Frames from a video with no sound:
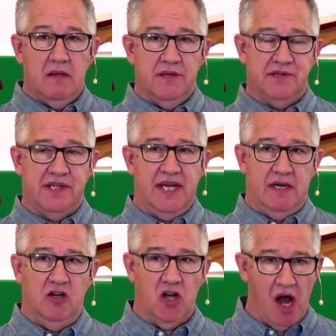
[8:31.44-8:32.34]
is
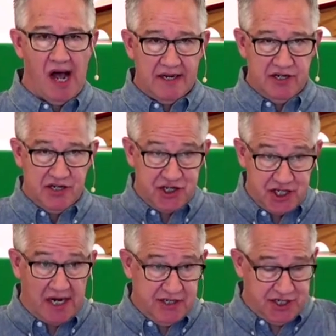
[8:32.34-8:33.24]
that God
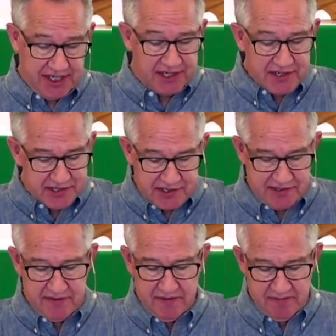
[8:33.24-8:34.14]

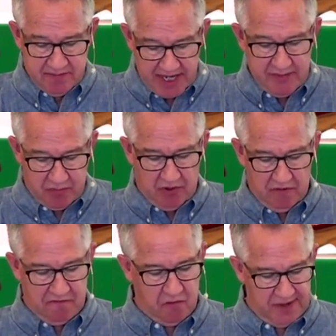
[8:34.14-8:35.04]
judges
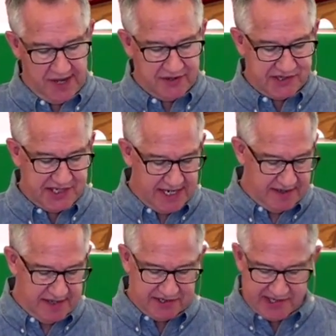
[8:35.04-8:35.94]
people for their
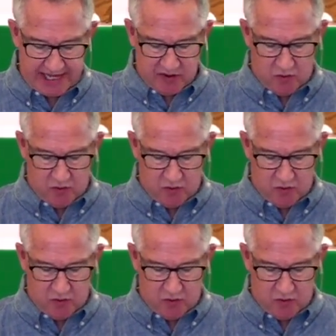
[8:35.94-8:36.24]
sin. The second